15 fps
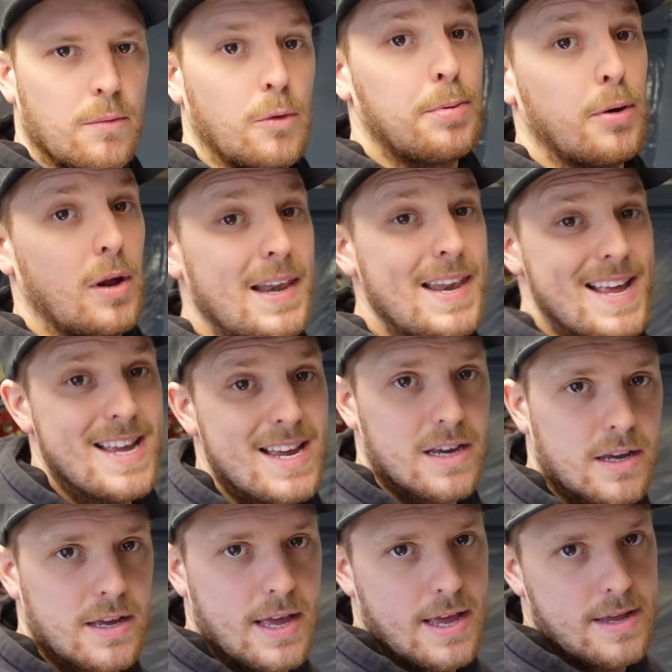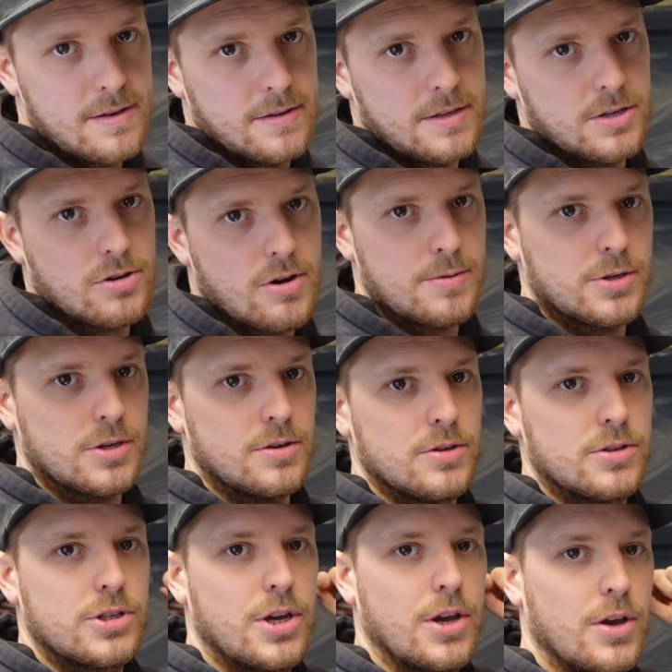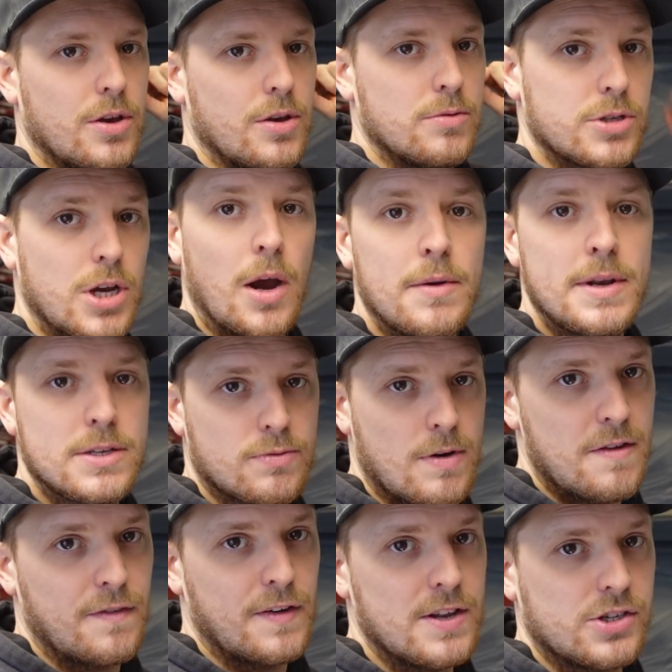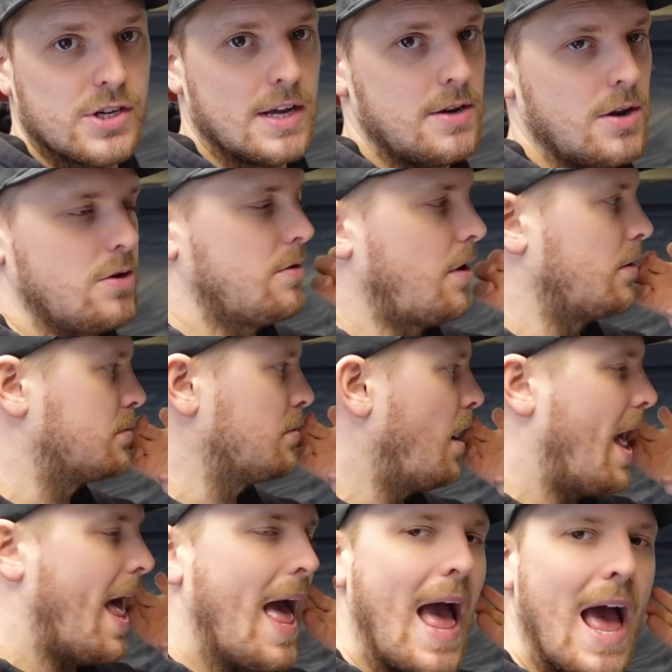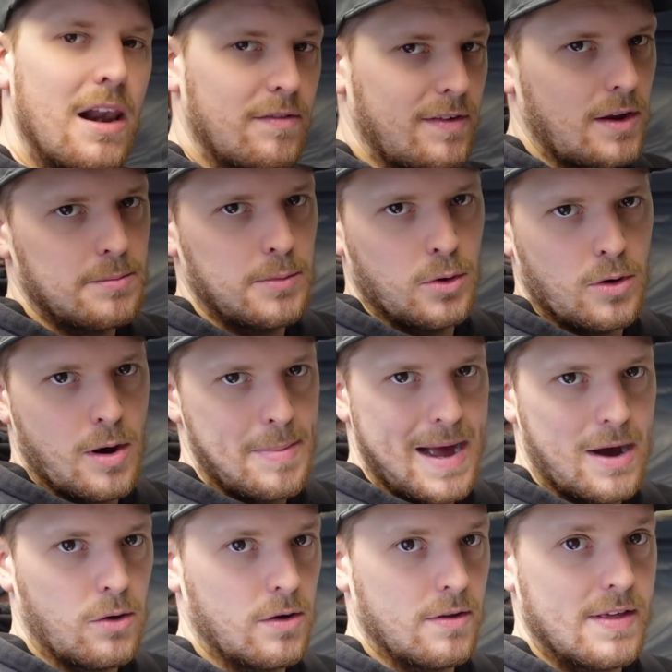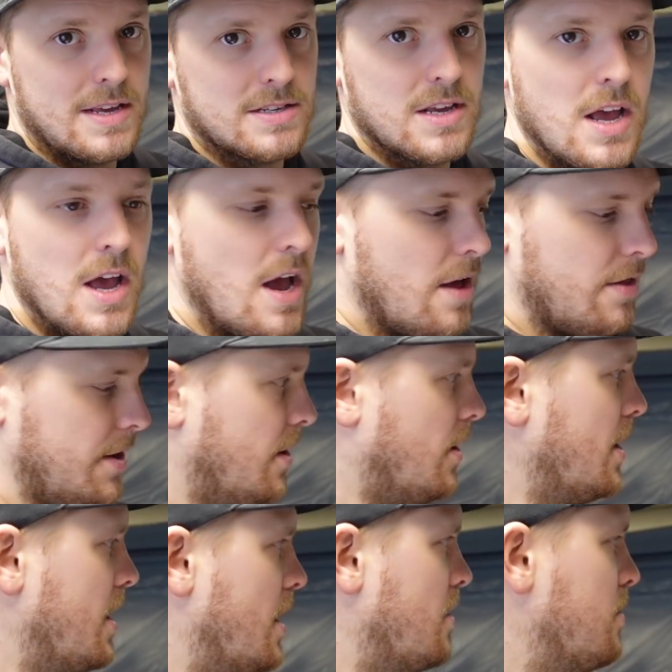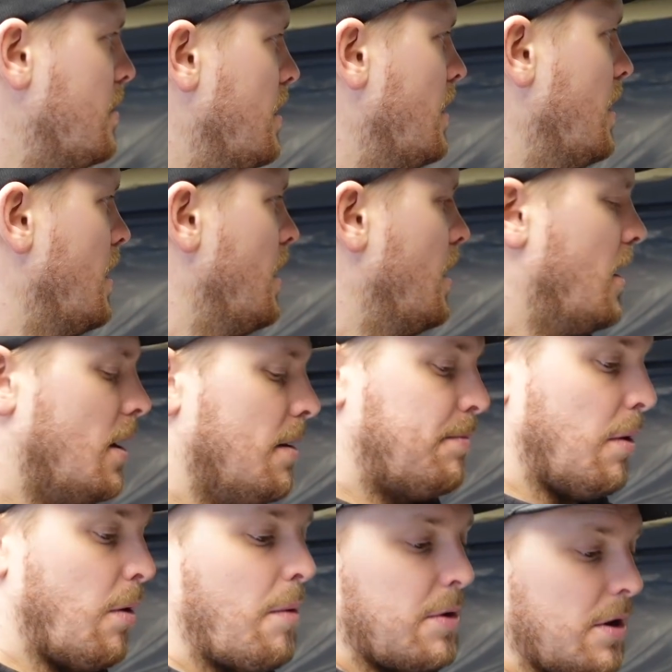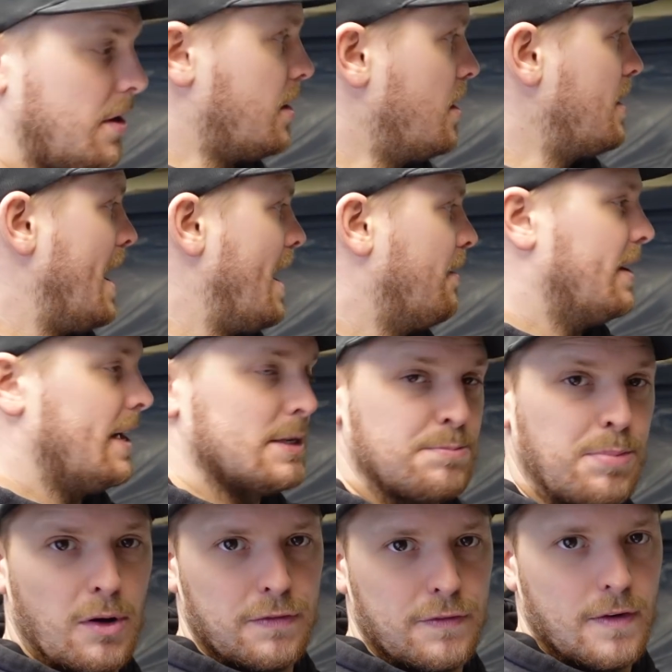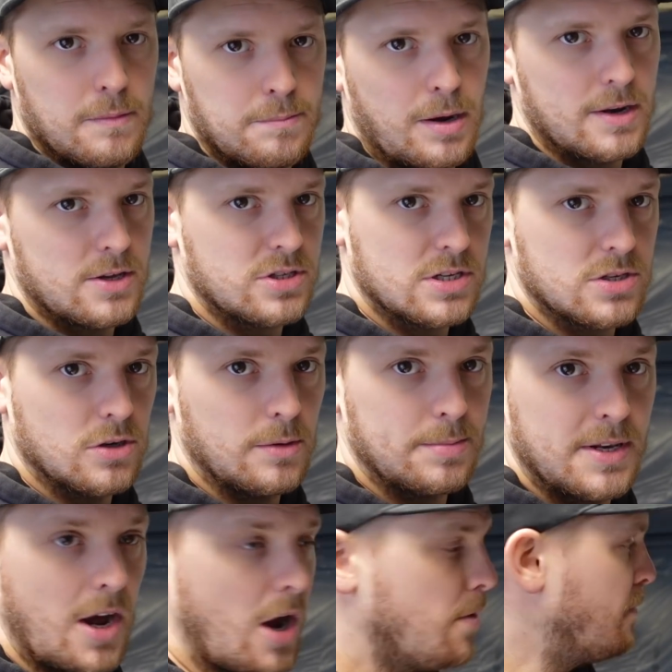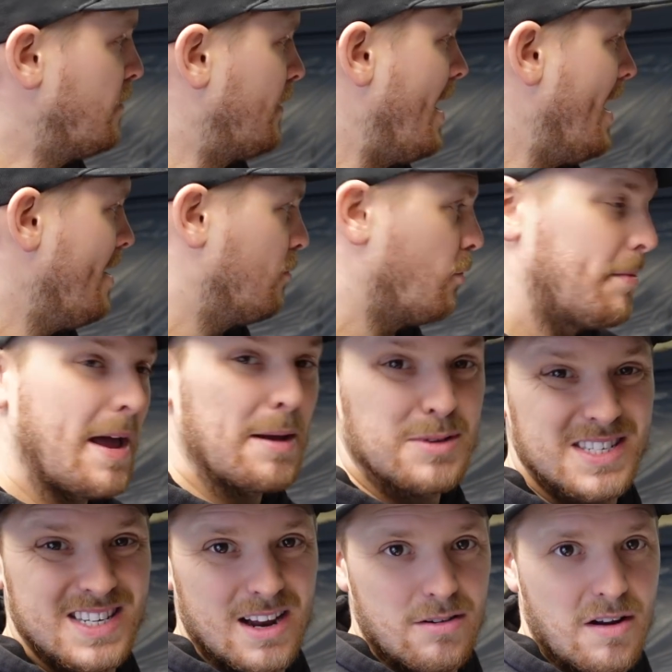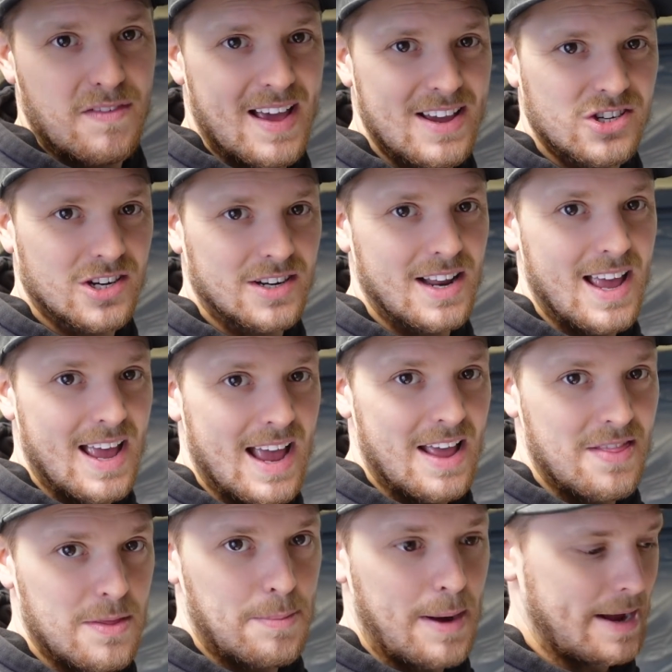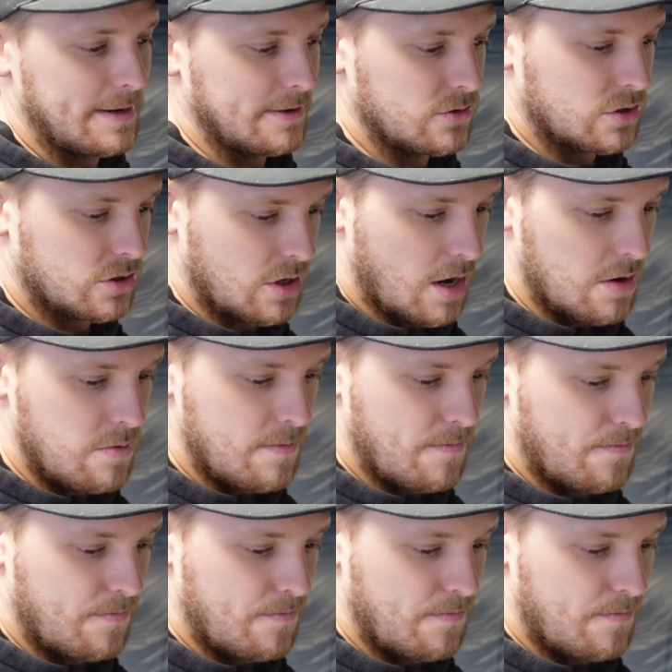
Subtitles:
will put a link in the description to Tony's Refinishing, who knows a hell of a lot more about all of this than I do. But what we're going to do now is buff and polish this up, and hopefully we'll be able to see a reflection in the paint. So